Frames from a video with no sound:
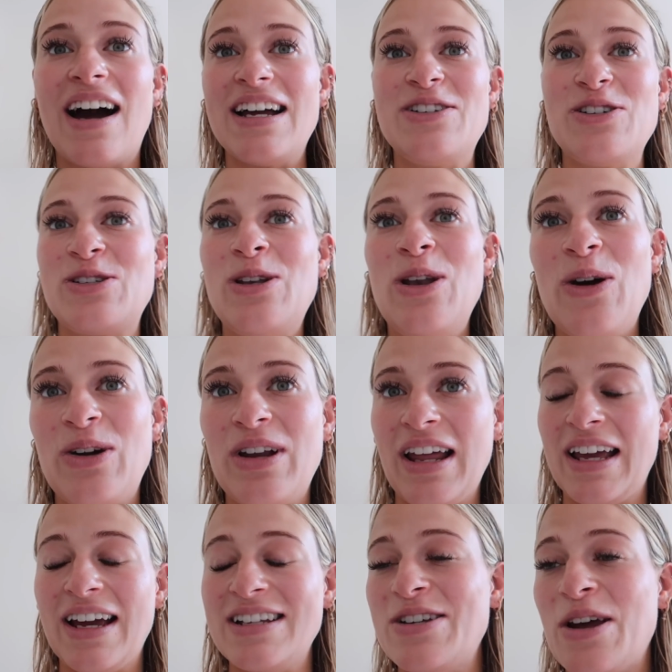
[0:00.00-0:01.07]
I just look
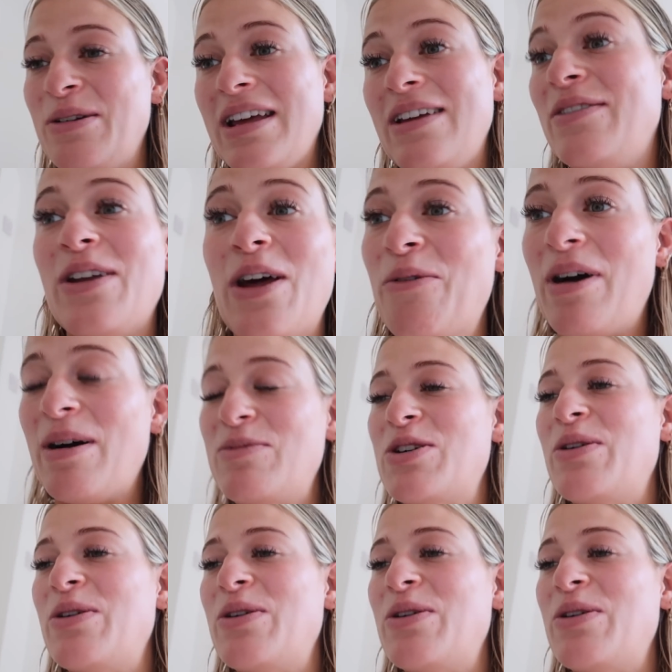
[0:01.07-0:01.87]
like I don't even know what I'm